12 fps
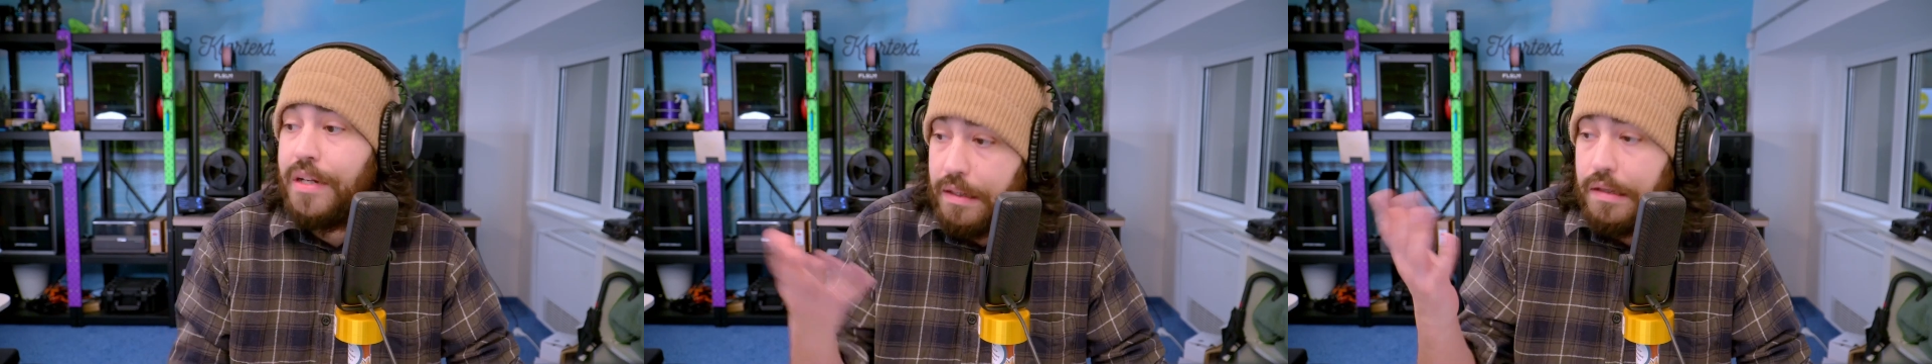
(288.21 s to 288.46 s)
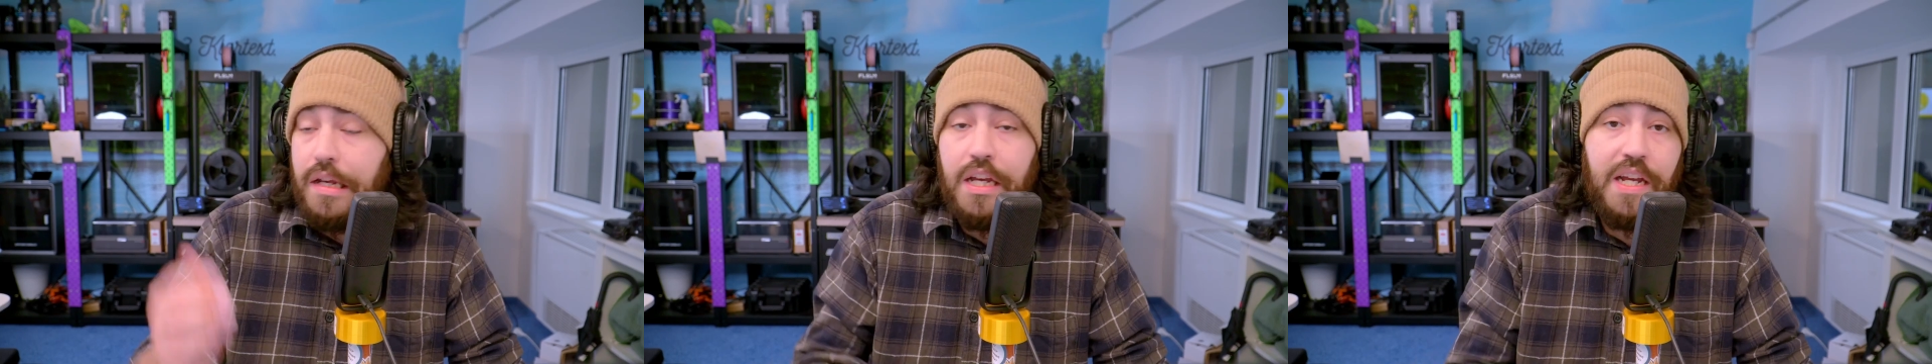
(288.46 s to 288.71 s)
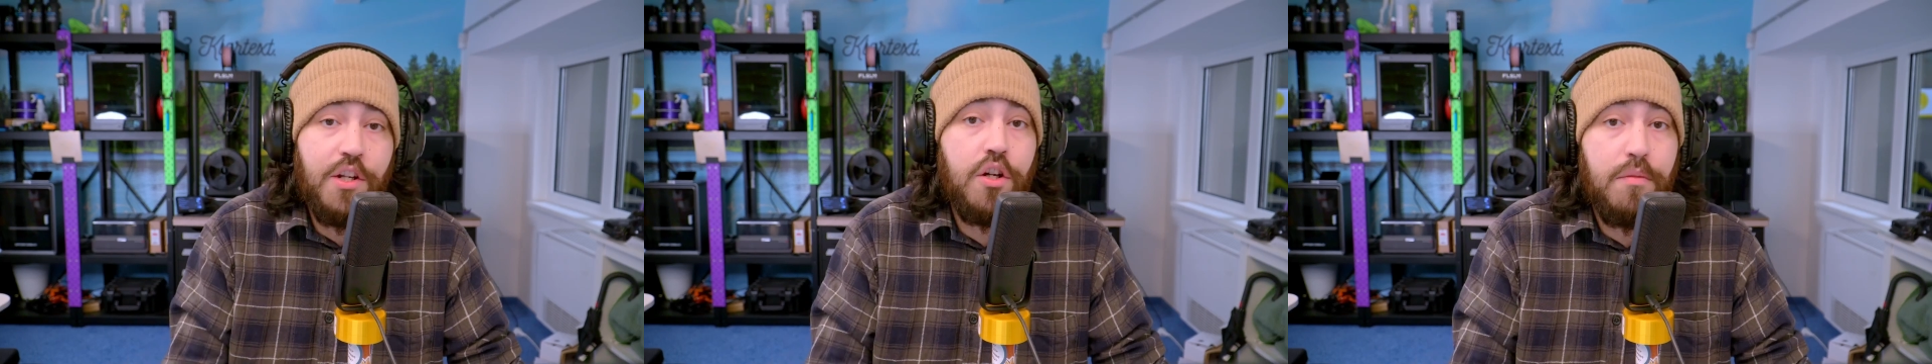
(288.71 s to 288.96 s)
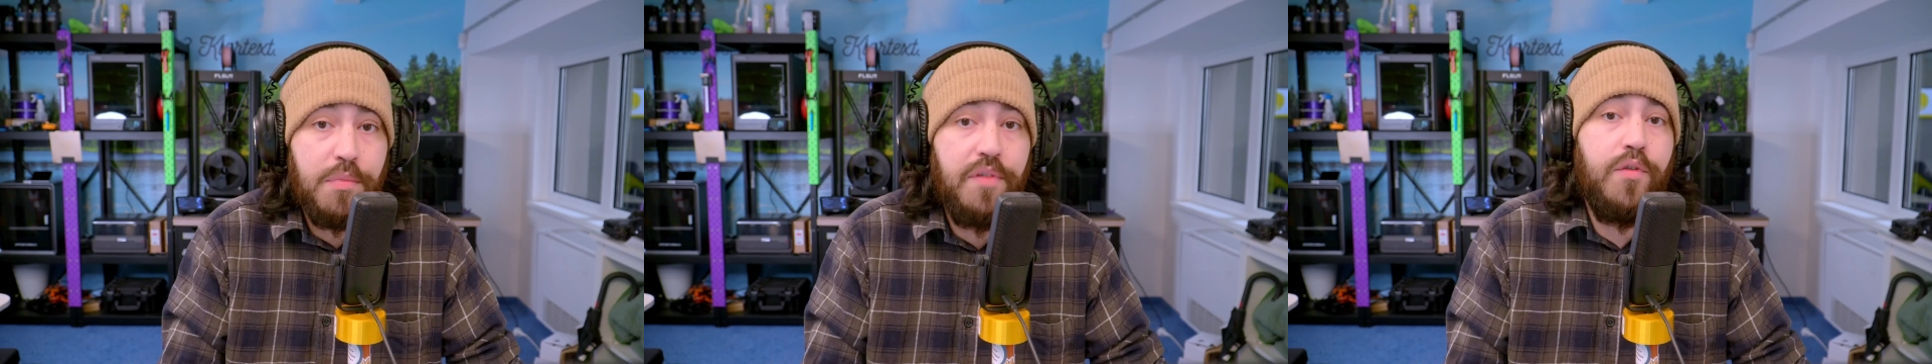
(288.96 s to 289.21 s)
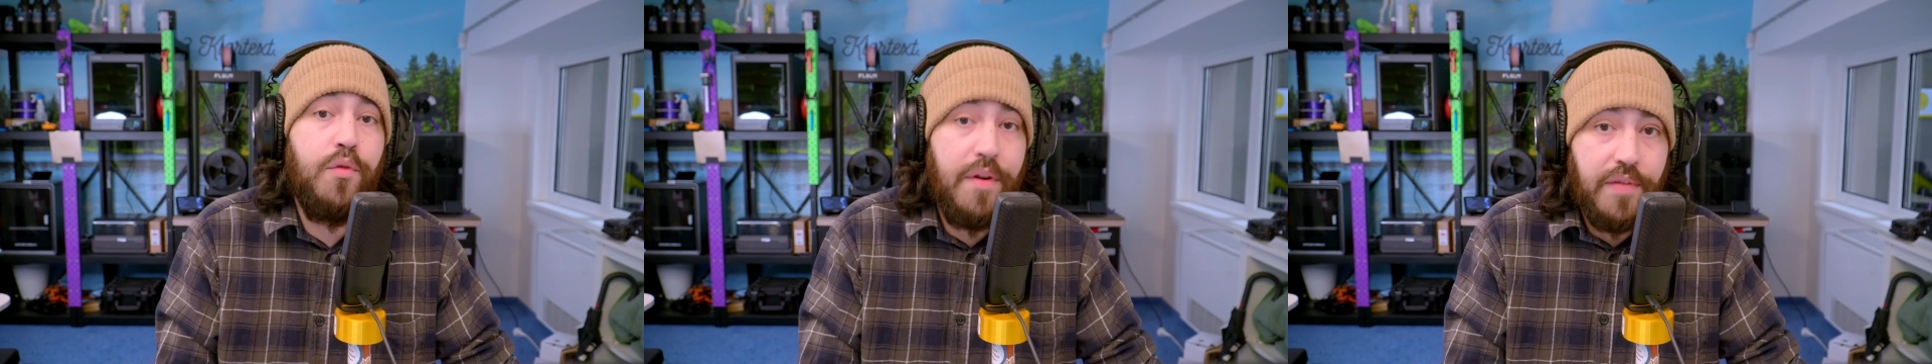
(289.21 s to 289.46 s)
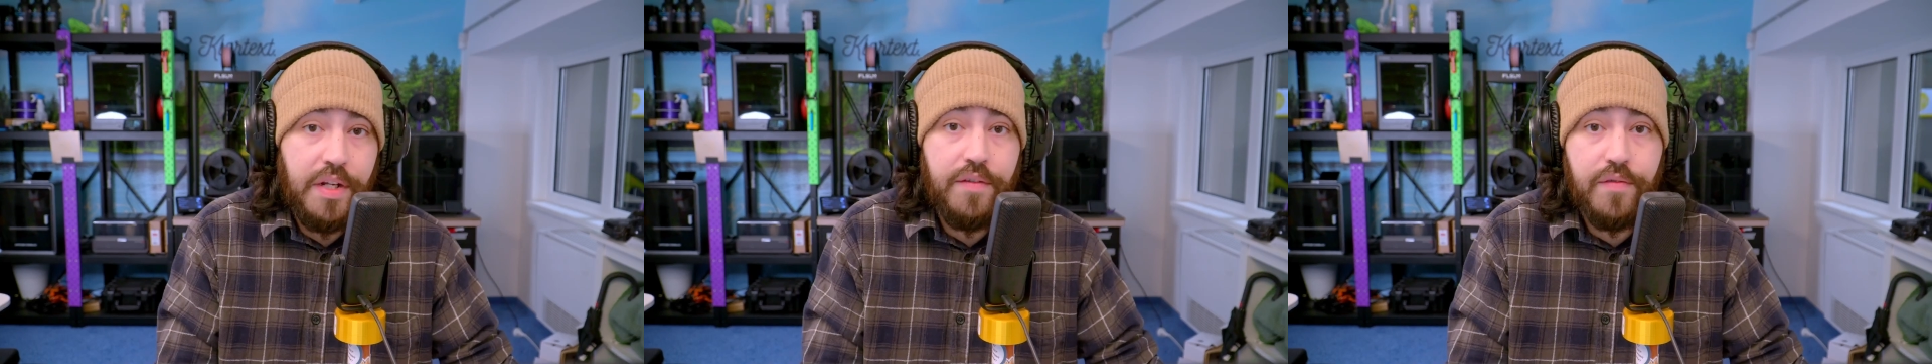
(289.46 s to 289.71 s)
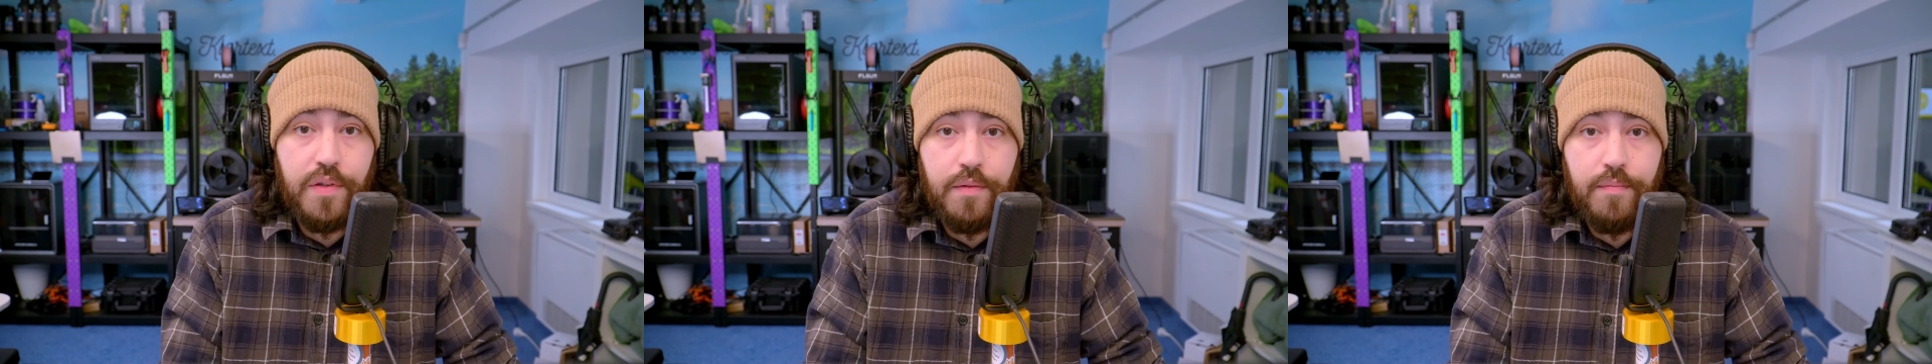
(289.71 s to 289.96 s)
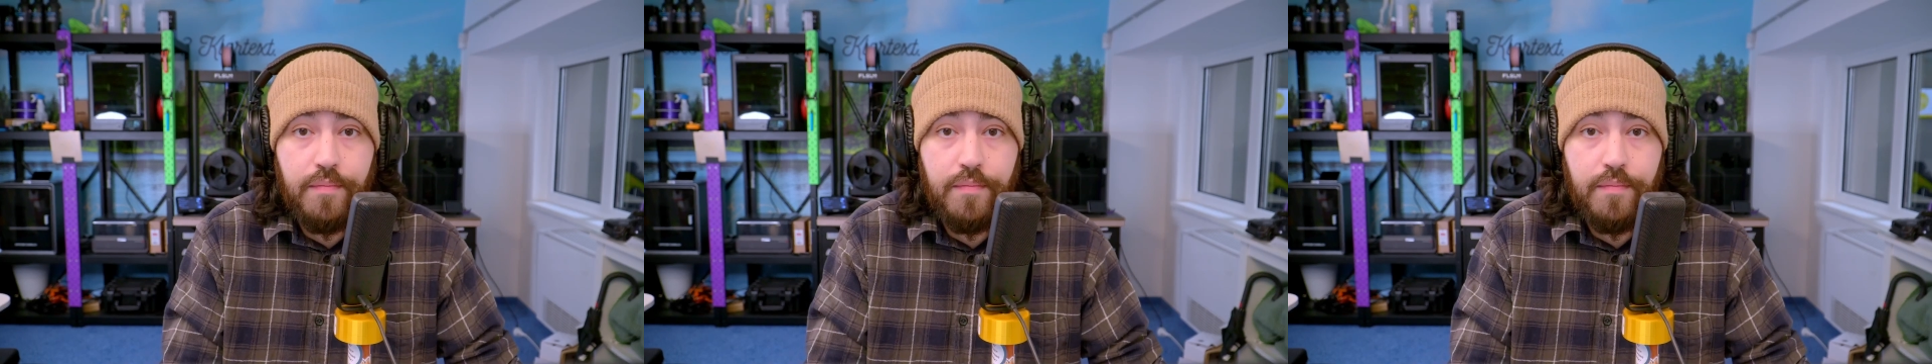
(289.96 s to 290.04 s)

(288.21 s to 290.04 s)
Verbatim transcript: in terms of derivatives.